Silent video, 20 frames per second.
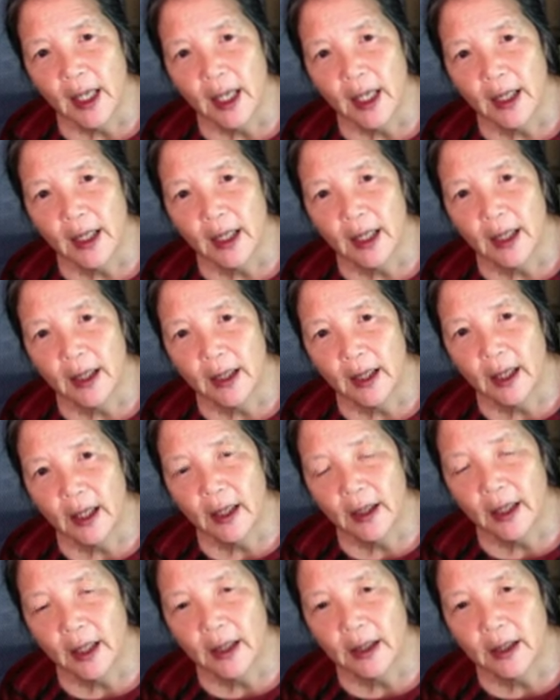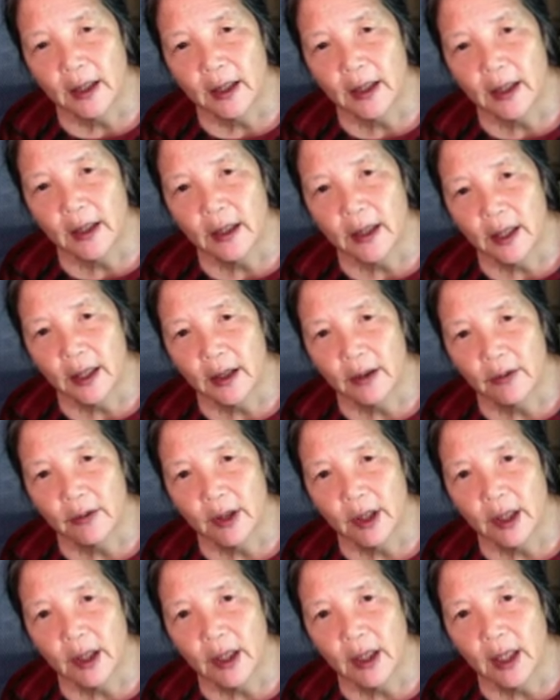and I get
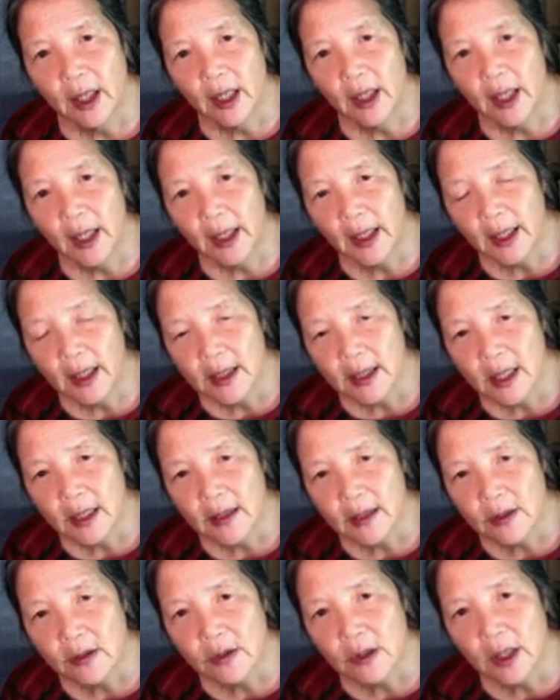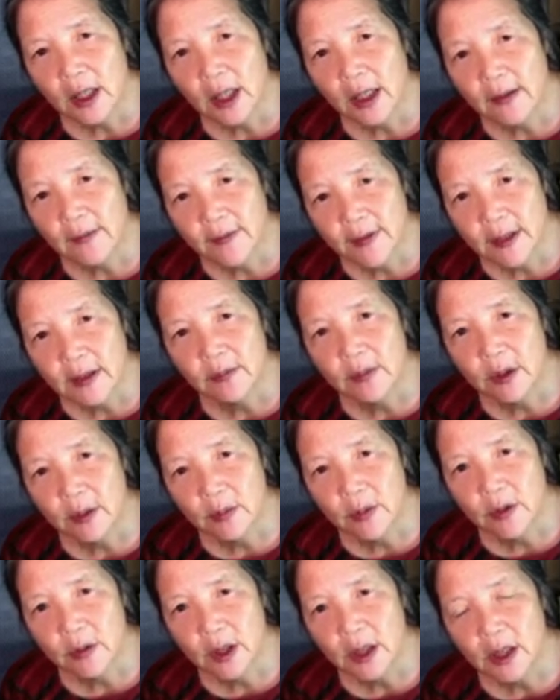diarrhea, and I get a certain kind of
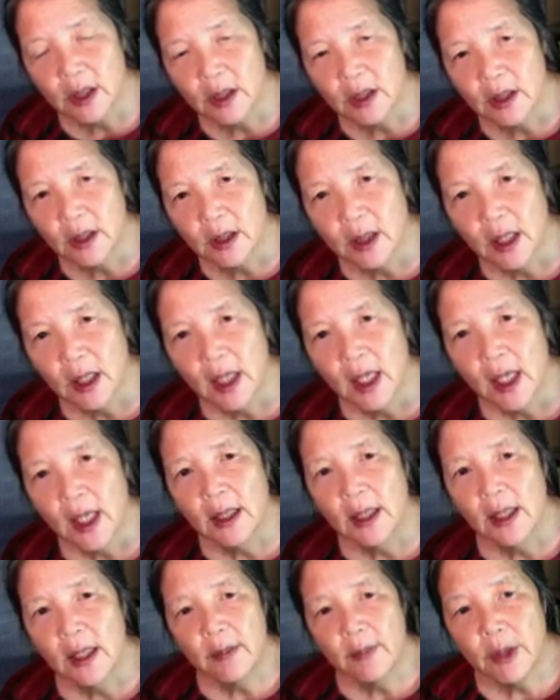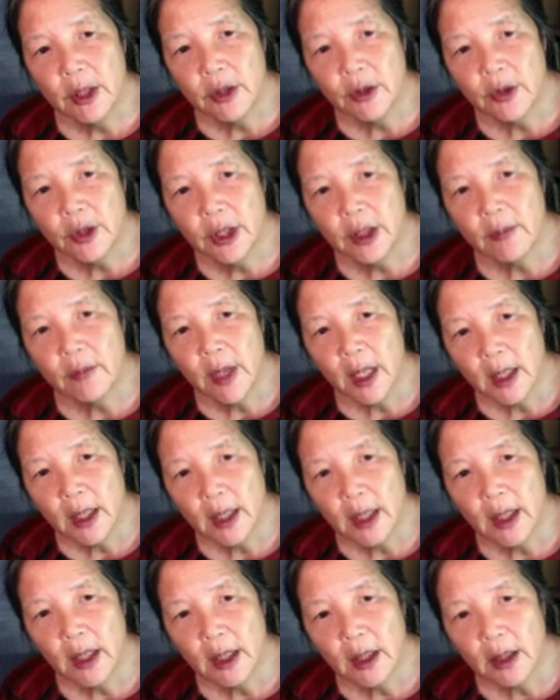symptoms, right? The Materia
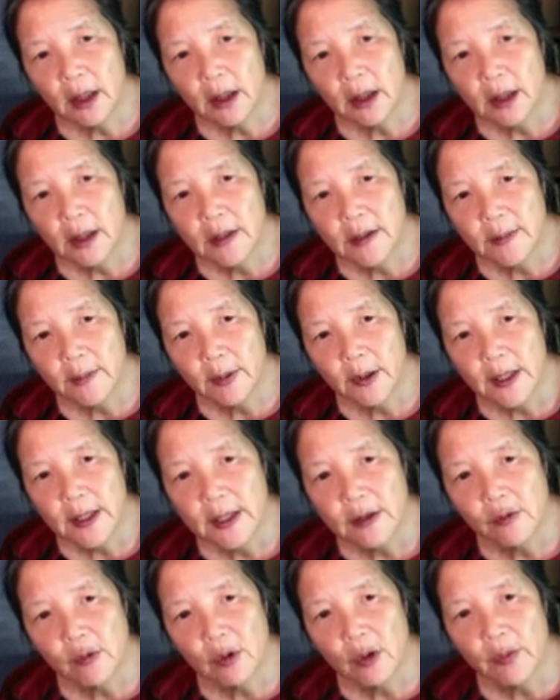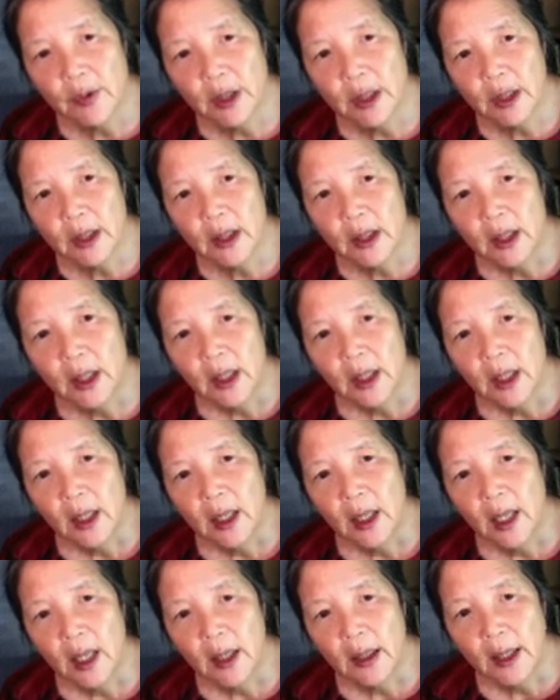Medica is a place where we
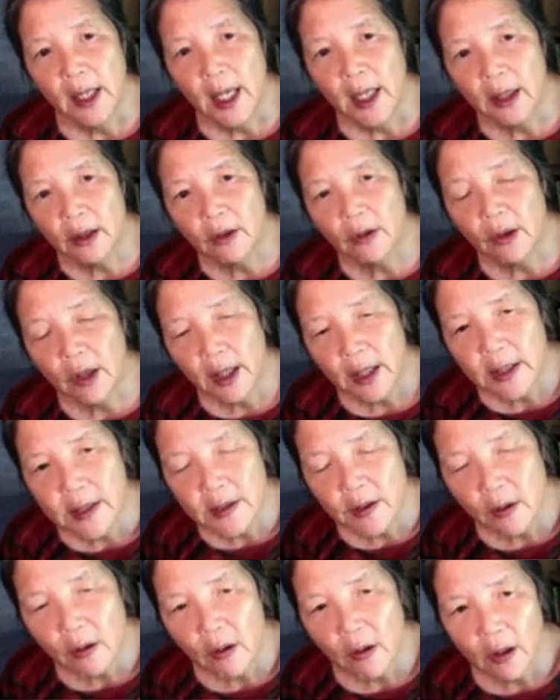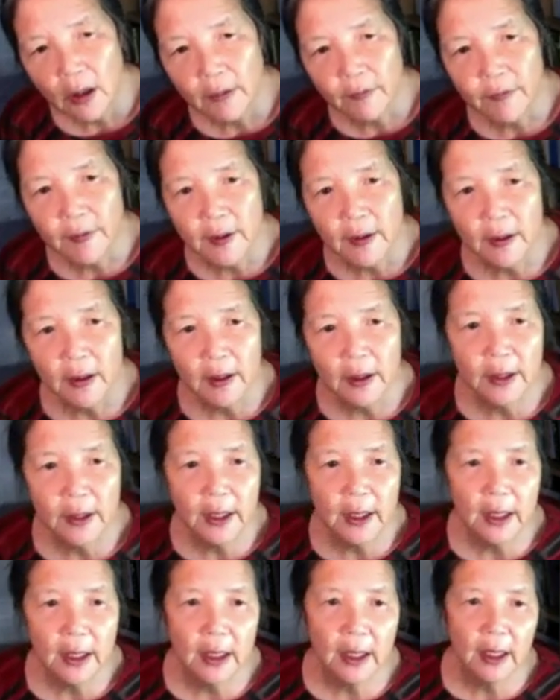categorize all of
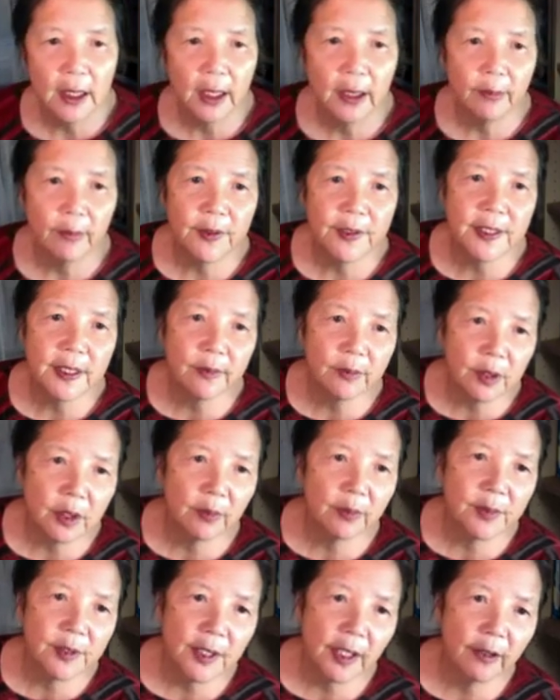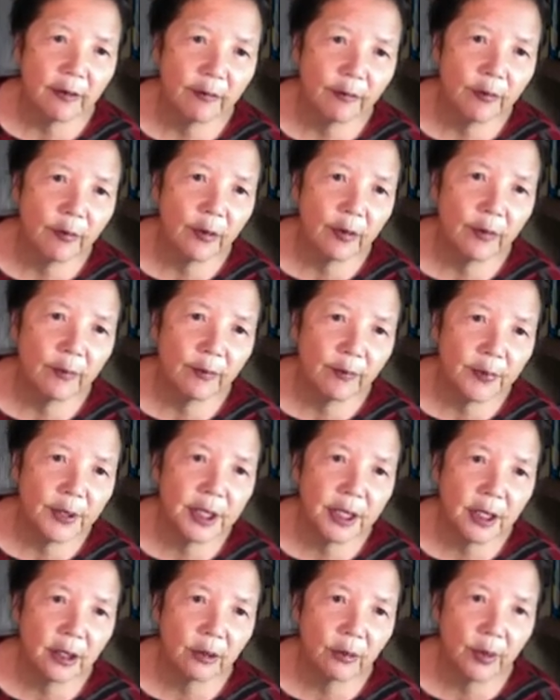the symptoms of
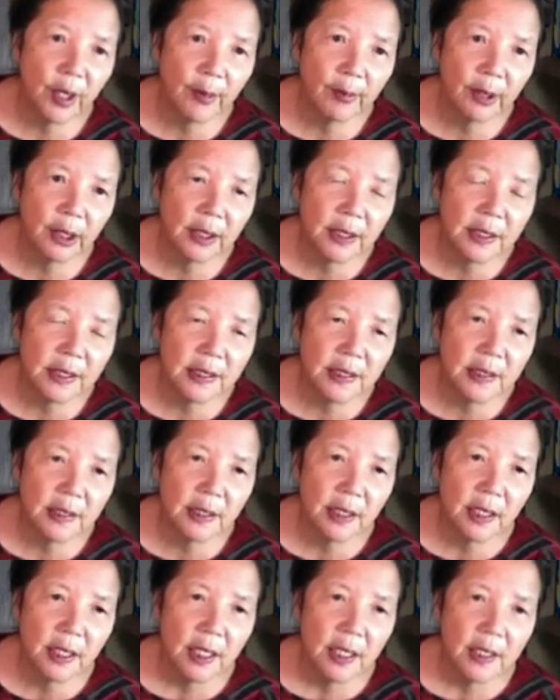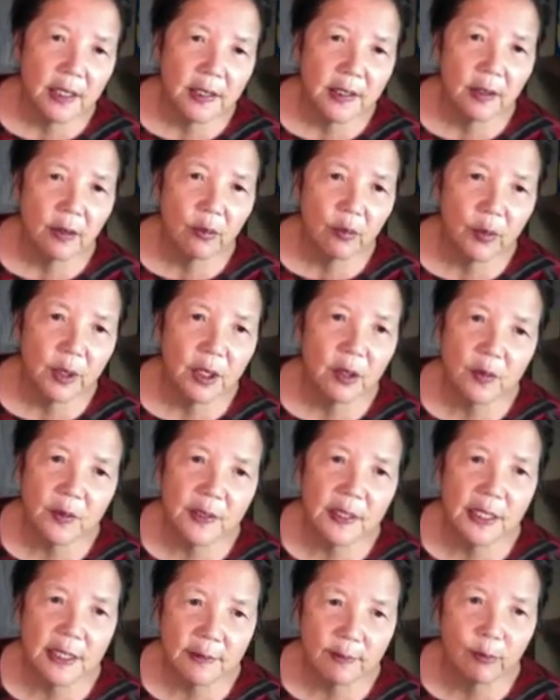particular remedies. So we
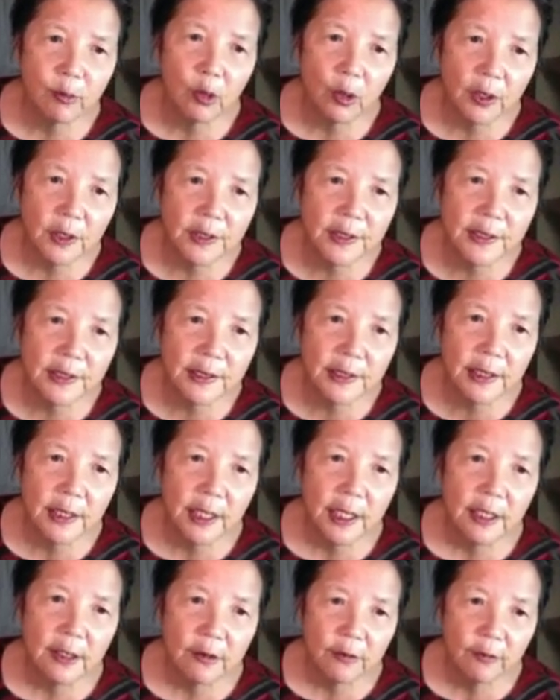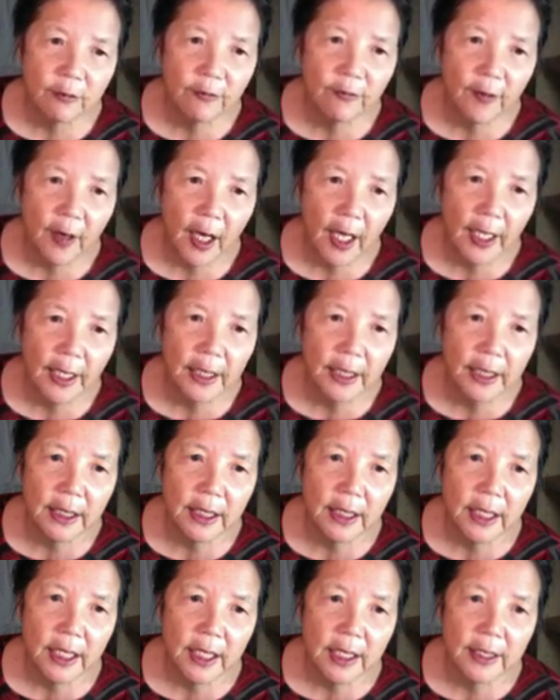use these books to
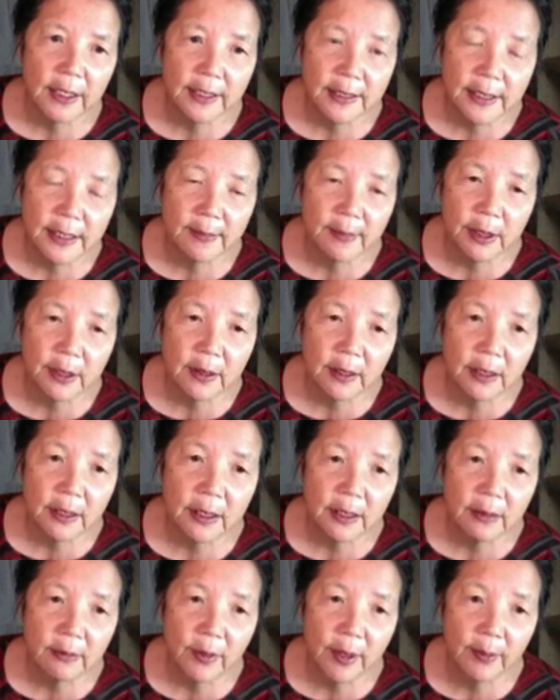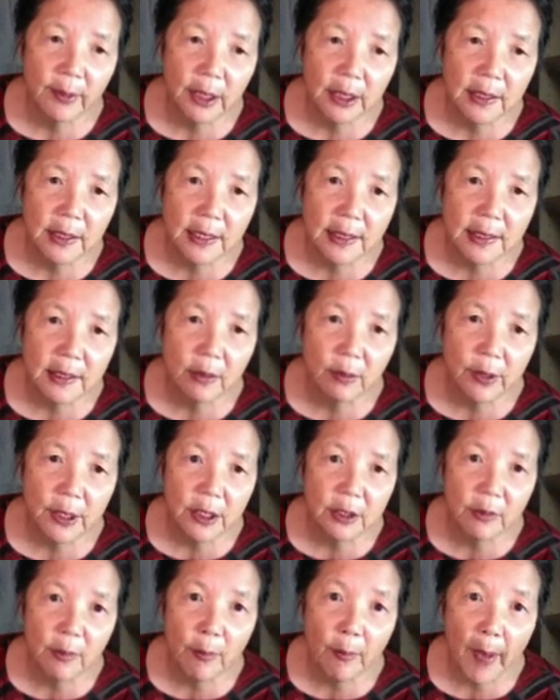find the remedy that's
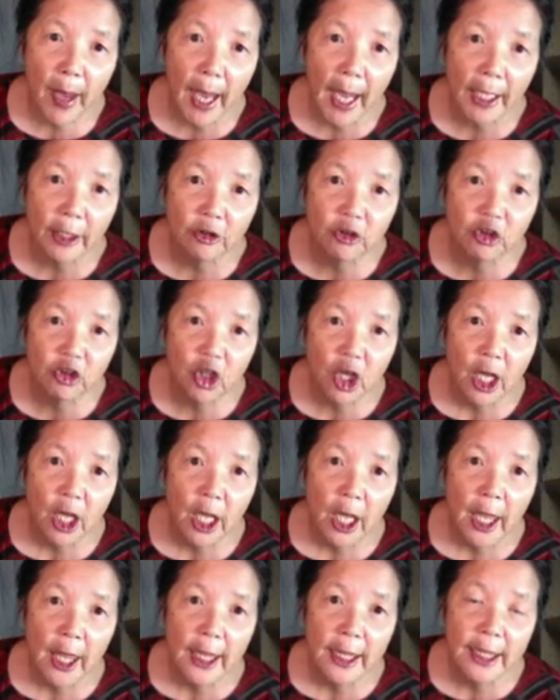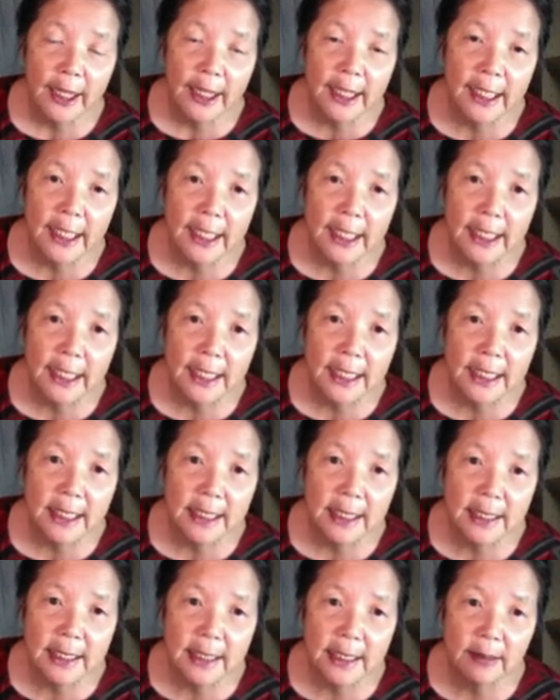going to match
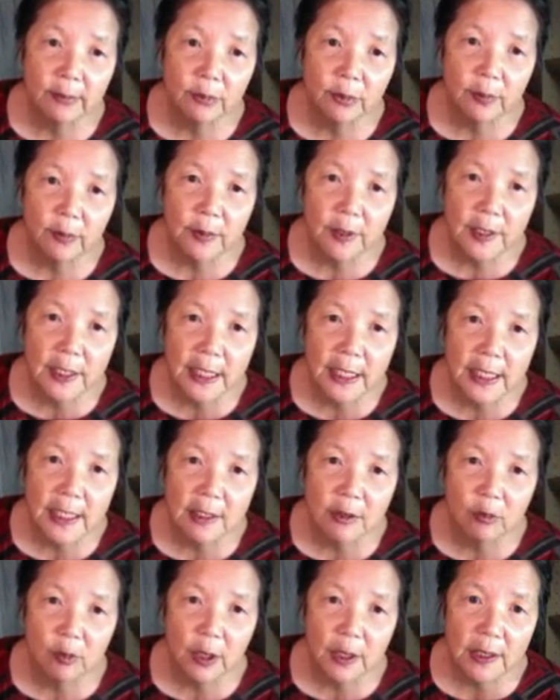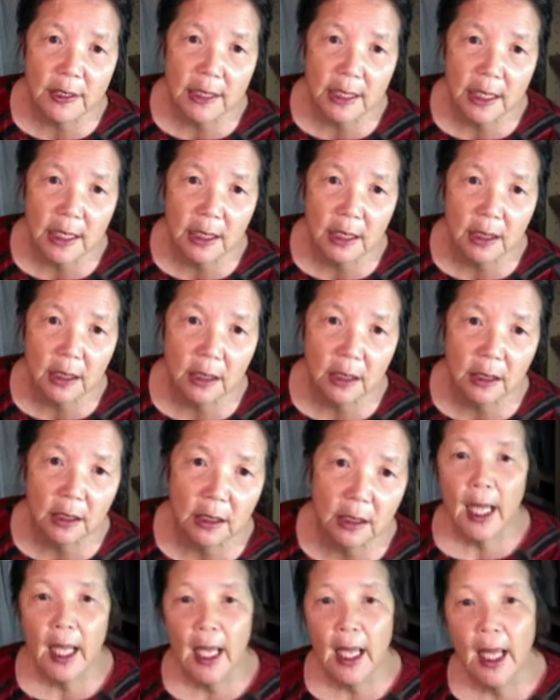these symptoms, these ones here.
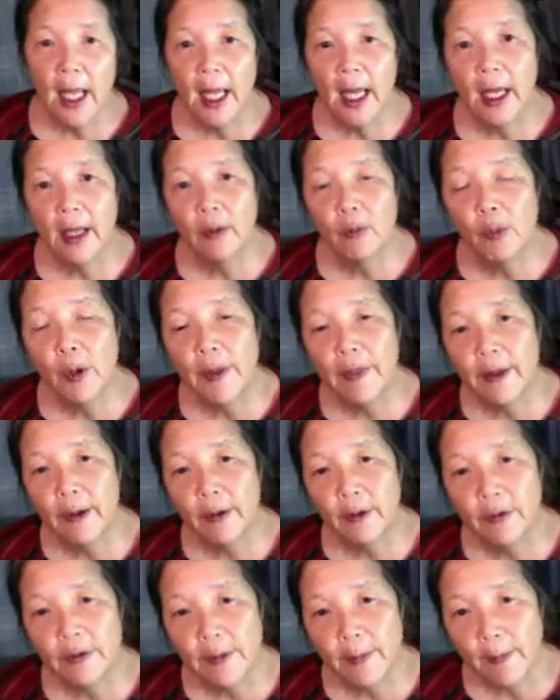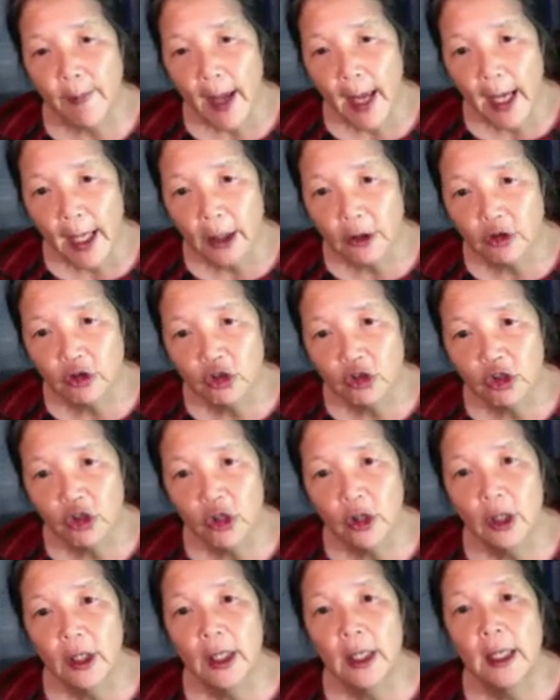And when there's a match,